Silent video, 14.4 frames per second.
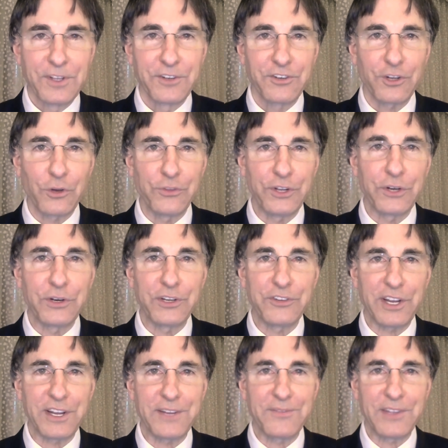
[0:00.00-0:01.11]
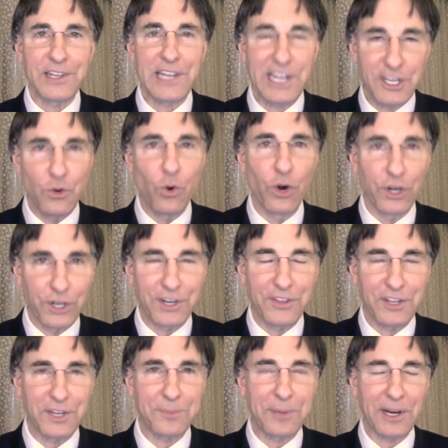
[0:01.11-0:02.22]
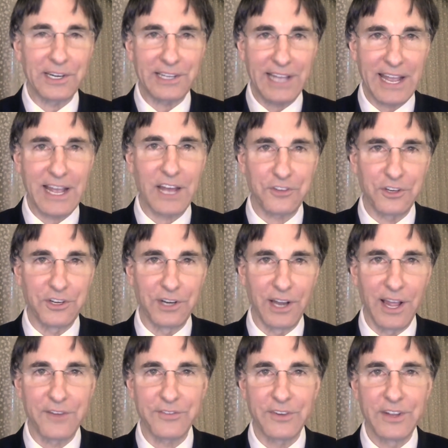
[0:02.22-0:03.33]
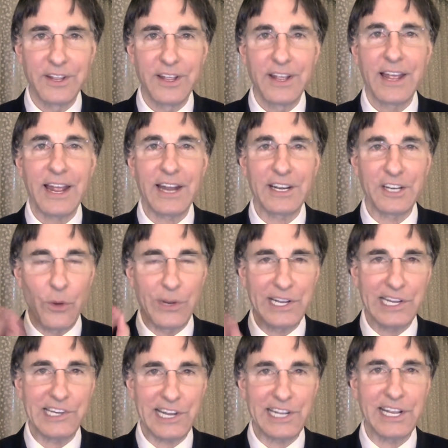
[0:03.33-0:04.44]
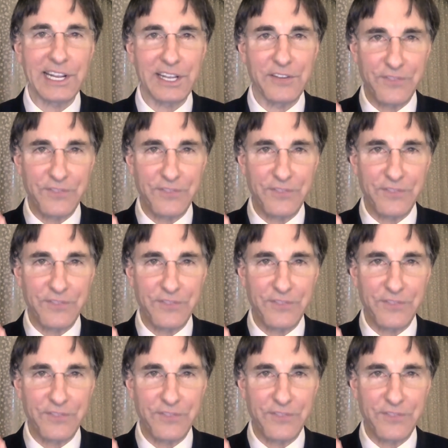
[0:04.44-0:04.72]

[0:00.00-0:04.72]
So there is a hidden order in the apparent chaos in your life, and going and digging